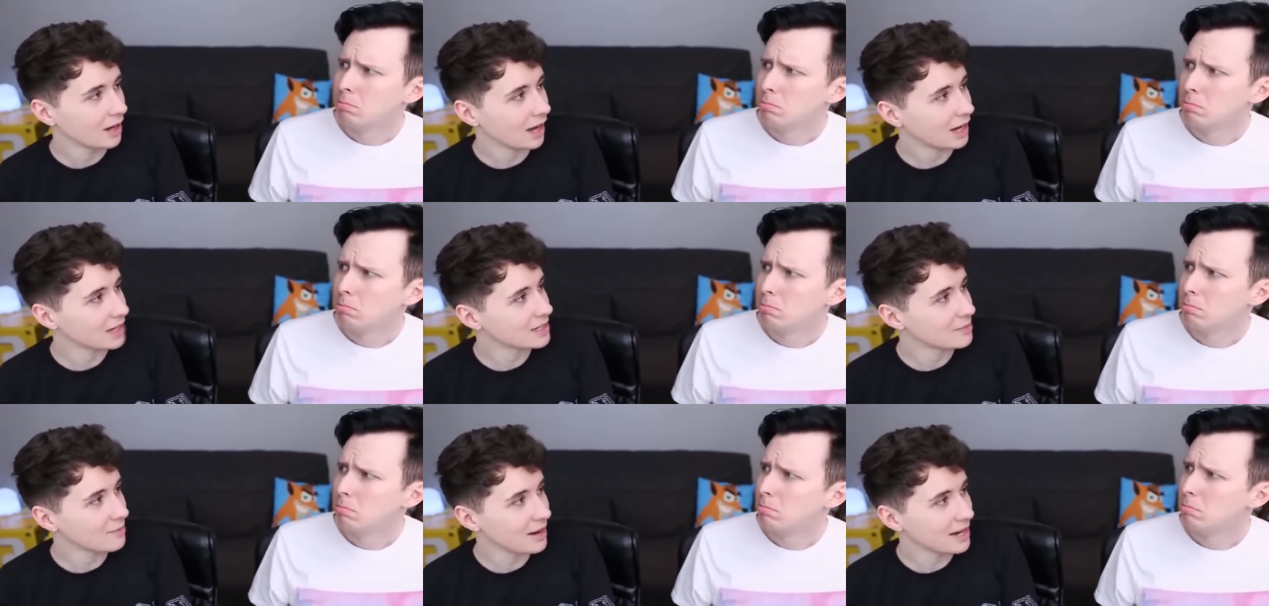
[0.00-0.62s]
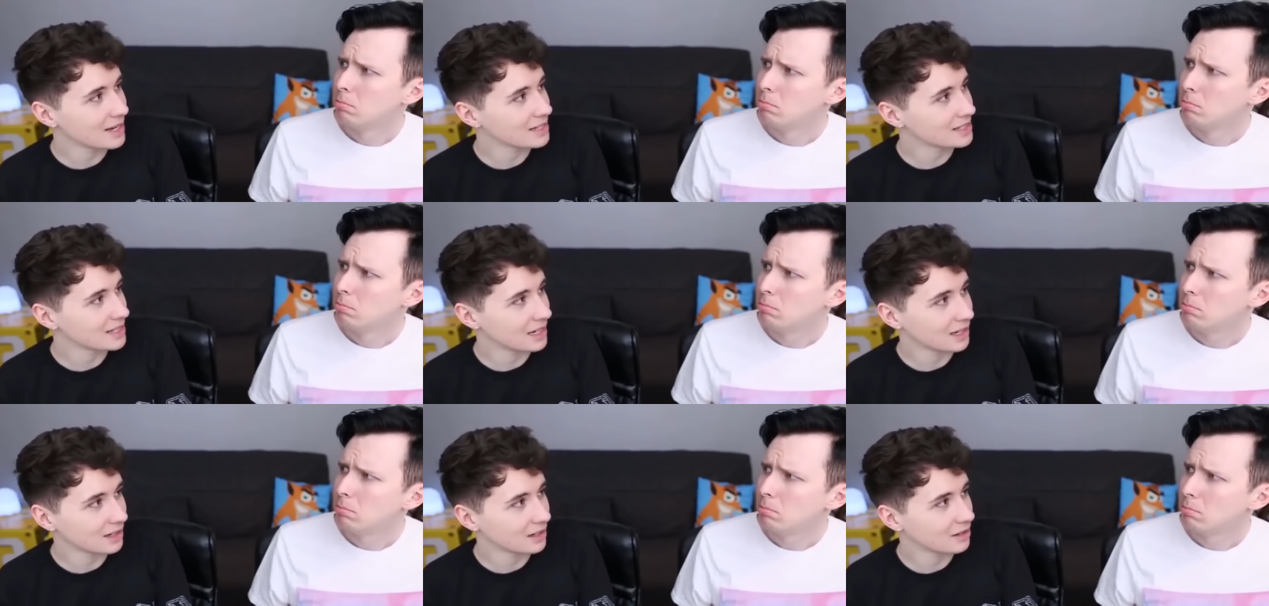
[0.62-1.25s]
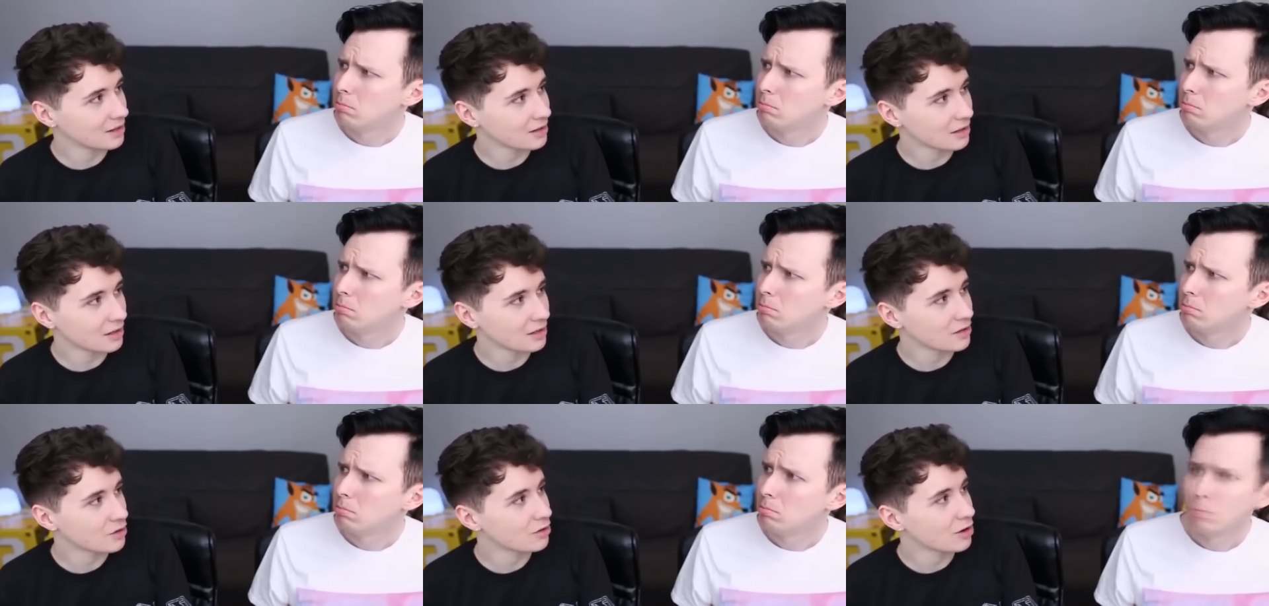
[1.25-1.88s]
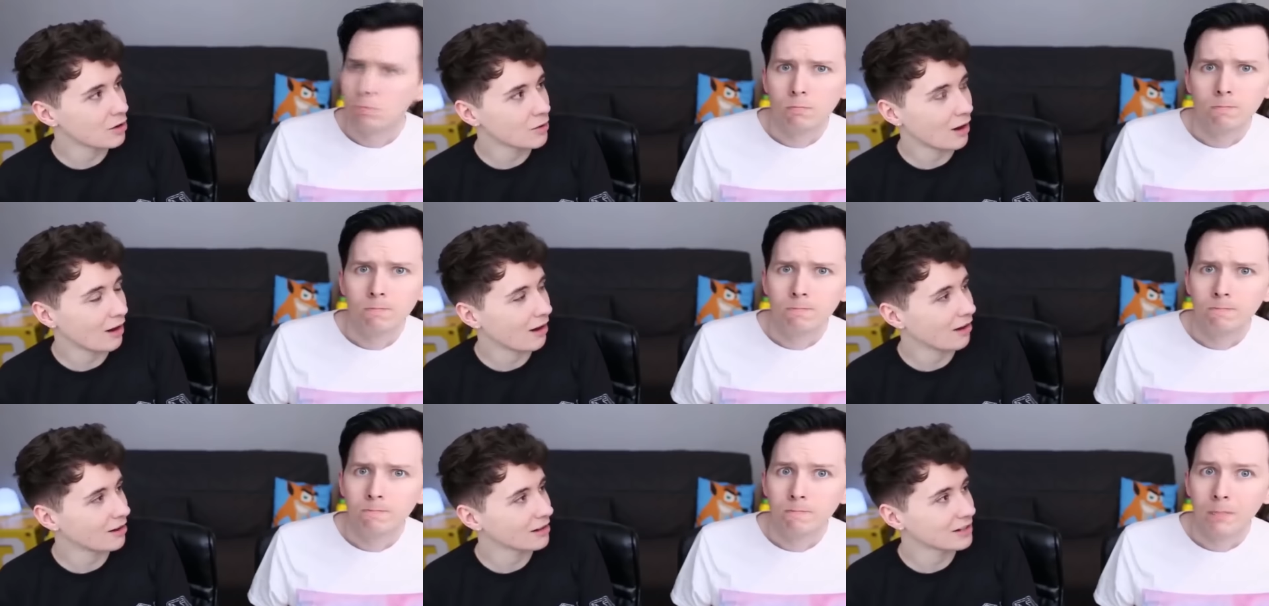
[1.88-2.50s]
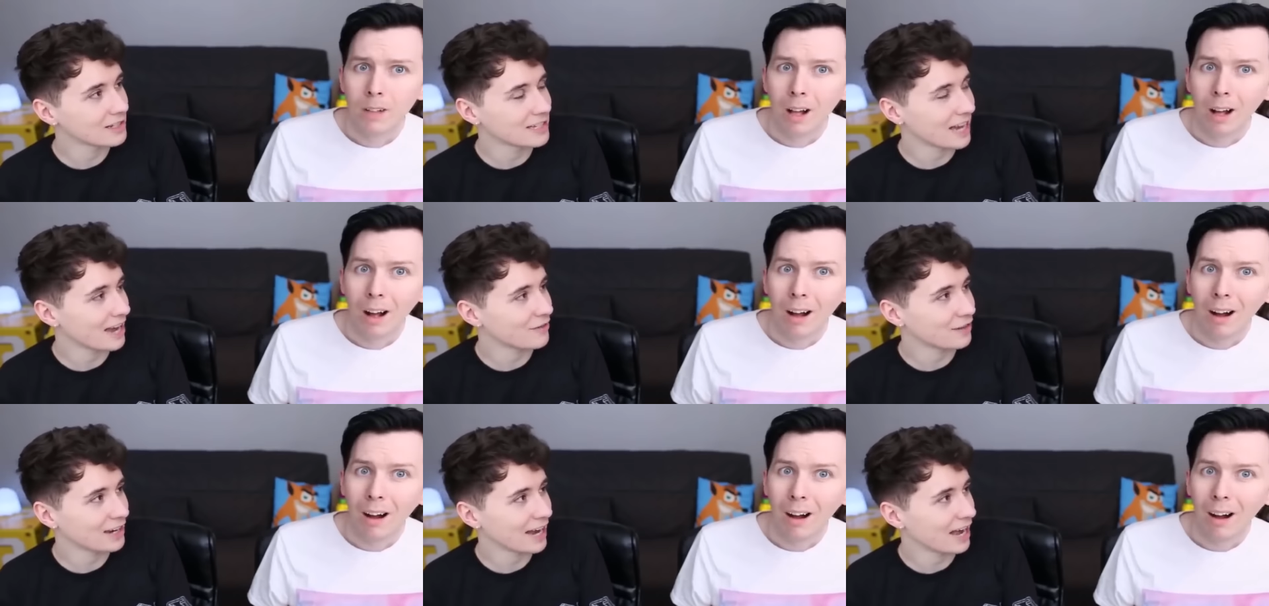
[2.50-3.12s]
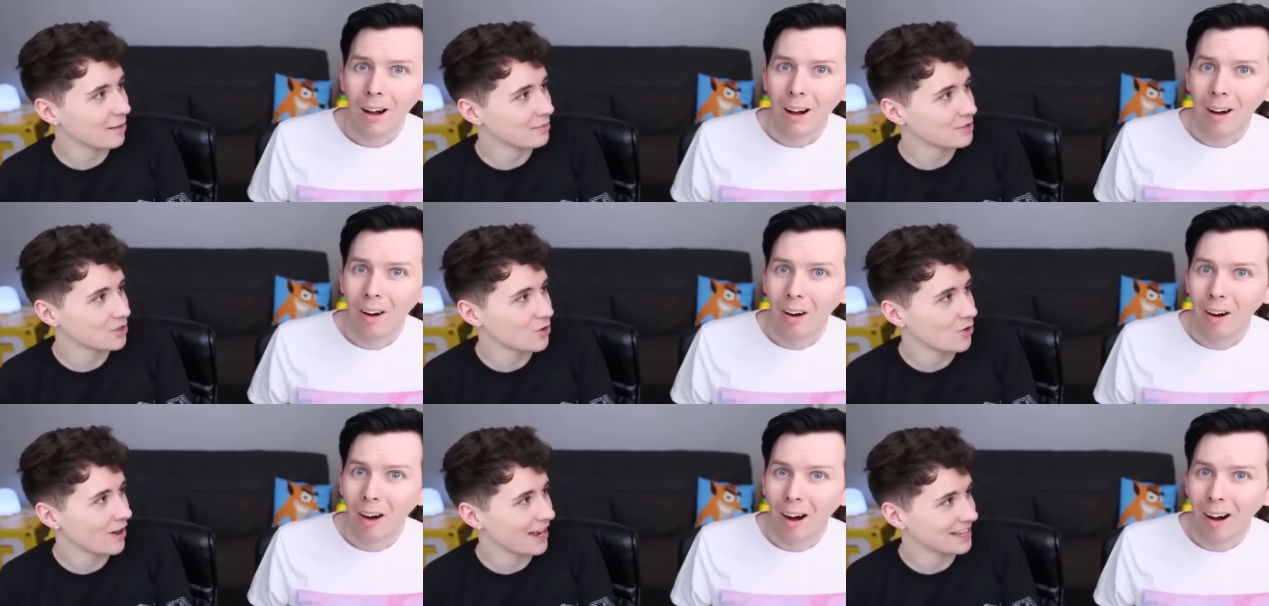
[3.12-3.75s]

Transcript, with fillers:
Speaker 1: and amazing that no art could ever capture your